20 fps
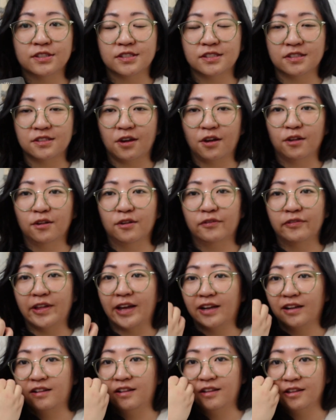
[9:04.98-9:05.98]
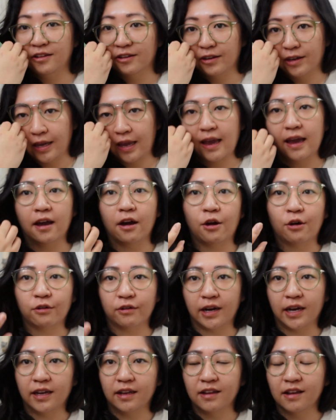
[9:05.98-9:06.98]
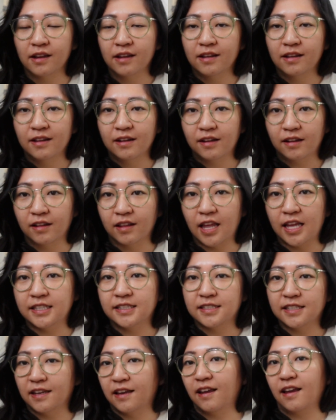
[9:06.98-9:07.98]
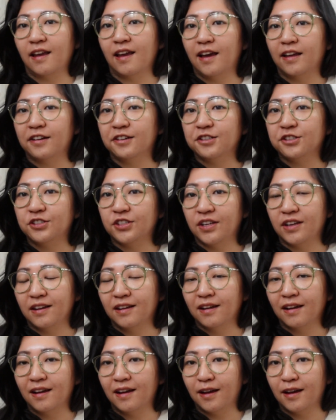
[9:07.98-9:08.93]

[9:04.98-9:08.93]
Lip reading: is all of that clearing out, right? Cleansing energy,